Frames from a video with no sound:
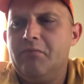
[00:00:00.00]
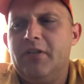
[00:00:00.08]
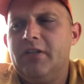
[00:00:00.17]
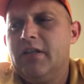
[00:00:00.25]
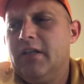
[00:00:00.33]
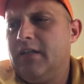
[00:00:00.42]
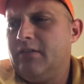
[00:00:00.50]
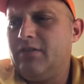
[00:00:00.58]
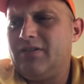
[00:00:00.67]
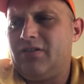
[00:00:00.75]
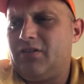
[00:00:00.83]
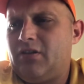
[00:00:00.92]
But
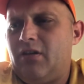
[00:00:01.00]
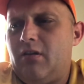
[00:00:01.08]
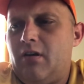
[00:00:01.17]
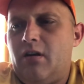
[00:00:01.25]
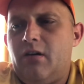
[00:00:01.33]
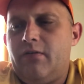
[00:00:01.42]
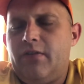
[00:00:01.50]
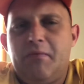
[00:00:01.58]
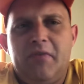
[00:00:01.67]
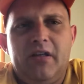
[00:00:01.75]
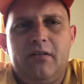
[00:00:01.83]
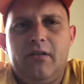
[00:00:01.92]
just to start off,
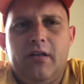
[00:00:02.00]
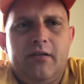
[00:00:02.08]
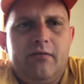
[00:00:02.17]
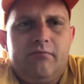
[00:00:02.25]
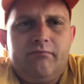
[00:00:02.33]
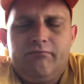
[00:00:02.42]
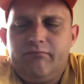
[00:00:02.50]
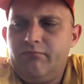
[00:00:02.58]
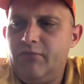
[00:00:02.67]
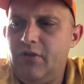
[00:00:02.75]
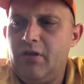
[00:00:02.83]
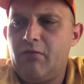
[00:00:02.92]

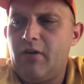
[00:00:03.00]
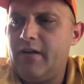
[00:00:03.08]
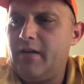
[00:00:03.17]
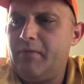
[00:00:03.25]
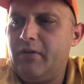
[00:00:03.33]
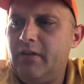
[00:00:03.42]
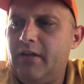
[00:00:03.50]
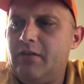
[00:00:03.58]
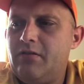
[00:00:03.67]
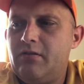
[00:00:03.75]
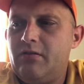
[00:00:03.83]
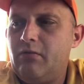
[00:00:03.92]
you're writing up your
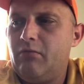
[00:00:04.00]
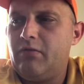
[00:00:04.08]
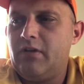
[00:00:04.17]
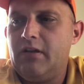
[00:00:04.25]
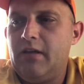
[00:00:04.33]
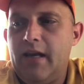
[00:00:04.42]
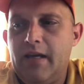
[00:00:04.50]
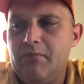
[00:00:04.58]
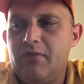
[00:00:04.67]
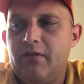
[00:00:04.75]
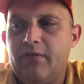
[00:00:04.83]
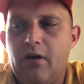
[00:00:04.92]
lease. You want the
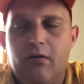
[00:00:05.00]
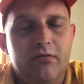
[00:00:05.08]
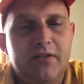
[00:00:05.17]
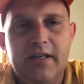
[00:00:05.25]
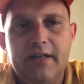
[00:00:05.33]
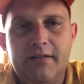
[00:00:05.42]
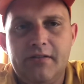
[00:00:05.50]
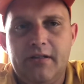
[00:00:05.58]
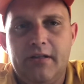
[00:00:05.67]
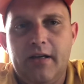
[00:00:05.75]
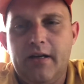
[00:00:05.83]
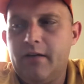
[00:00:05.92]
names of all tenants
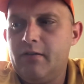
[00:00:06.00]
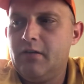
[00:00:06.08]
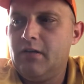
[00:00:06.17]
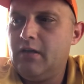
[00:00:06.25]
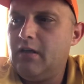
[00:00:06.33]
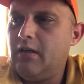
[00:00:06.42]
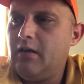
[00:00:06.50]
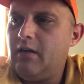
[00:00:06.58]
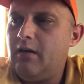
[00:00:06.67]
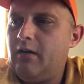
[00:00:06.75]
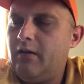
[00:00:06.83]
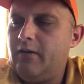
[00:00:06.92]
in there.
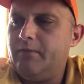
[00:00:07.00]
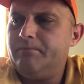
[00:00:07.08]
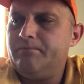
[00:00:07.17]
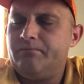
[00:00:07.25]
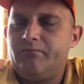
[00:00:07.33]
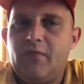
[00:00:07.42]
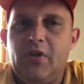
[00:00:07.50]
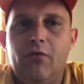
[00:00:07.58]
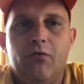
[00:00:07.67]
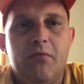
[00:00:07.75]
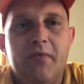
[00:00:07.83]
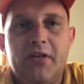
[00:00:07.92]
You
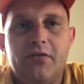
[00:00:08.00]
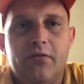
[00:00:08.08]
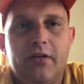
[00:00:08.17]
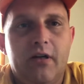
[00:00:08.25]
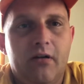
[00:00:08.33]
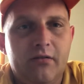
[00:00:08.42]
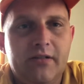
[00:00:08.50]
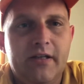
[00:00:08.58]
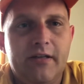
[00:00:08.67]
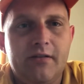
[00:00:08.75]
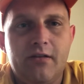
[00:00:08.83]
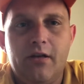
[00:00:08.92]
want to make sure that all
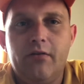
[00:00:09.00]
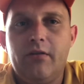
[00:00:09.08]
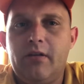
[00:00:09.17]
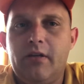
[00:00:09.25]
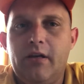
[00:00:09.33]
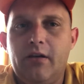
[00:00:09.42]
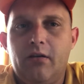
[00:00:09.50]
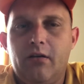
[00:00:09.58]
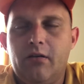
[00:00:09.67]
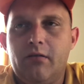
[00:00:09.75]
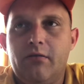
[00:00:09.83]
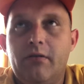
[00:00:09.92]
tenants know
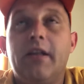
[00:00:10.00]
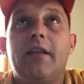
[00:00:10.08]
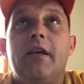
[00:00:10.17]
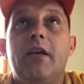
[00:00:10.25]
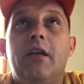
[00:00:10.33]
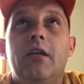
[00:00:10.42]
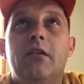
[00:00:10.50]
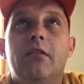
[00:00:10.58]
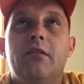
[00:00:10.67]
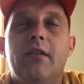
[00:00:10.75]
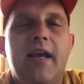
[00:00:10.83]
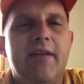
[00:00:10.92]
that they
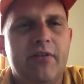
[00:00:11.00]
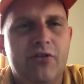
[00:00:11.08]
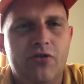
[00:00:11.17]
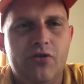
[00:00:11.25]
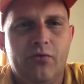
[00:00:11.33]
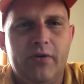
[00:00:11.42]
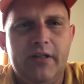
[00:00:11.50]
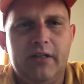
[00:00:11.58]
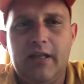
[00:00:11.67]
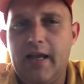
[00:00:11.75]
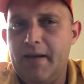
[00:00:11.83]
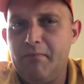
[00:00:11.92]
have a joint
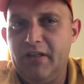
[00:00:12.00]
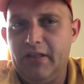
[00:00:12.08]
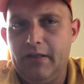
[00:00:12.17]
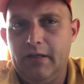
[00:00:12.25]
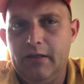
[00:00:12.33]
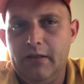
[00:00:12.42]
liability.